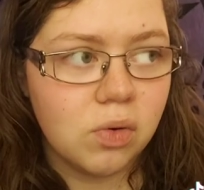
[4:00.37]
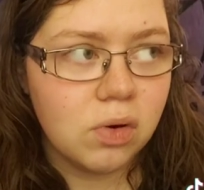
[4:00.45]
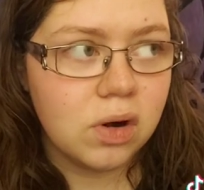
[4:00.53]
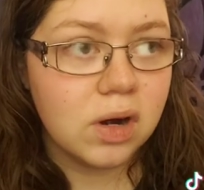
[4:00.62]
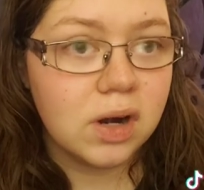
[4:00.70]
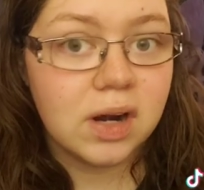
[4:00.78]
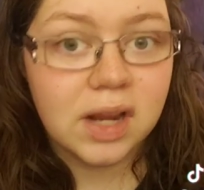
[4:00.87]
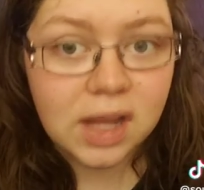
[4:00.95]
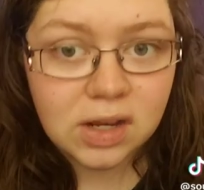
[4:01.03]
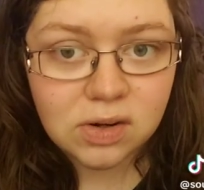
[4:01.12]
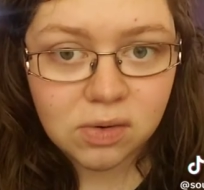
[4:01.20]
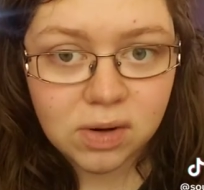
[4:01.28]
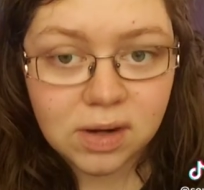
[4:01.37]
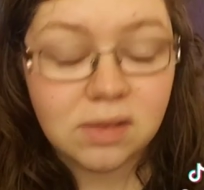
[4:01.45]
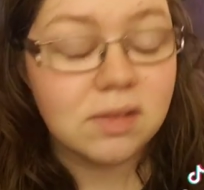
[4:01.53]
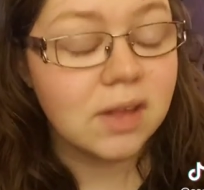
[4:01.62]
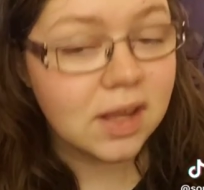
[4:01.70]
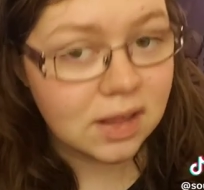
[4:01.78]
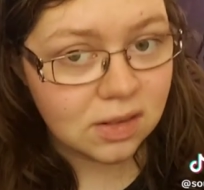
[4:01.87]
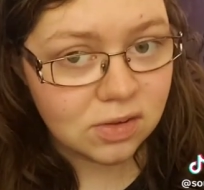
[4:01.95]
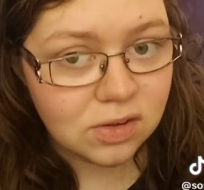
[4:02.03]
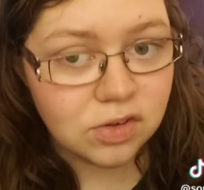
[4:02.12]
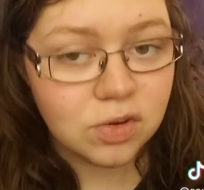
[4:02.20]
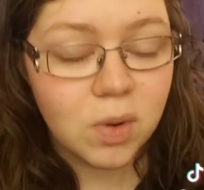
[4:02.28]
or ignorance, like in the
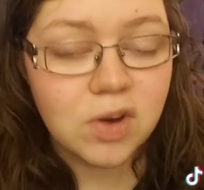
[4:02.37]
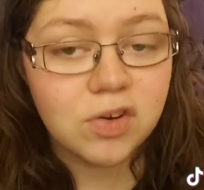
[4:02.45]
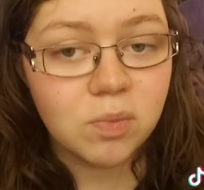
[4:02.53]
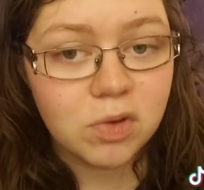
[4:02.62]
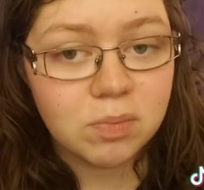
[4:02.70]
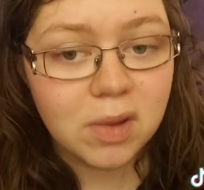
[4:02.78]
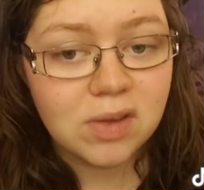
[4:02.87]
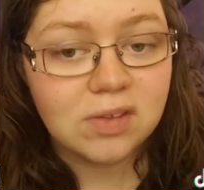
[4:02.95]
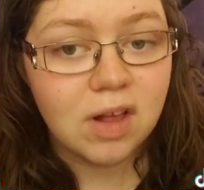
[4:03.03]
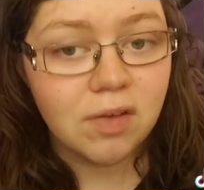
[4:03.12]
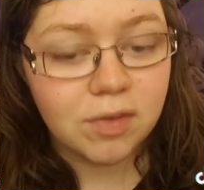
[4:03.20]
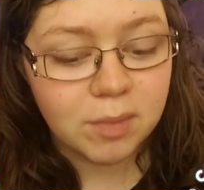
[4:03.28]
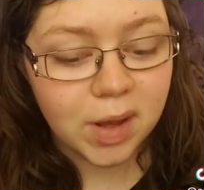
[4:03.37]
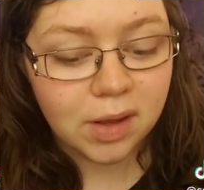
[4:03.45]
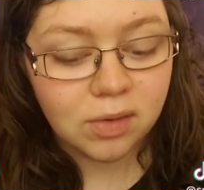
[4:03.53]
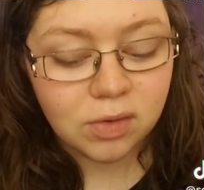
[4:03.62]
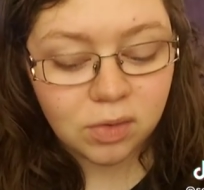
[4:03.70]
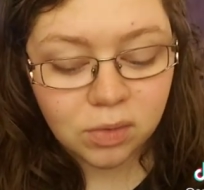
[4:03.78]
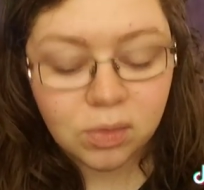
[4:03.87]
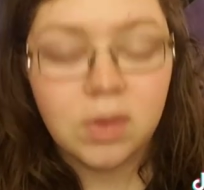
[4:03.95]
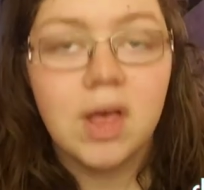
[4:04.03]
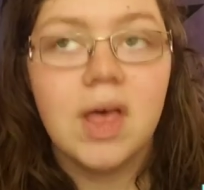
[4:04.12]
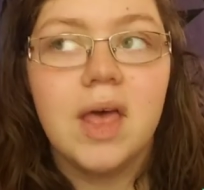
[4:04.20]
situation with myself and my uncle,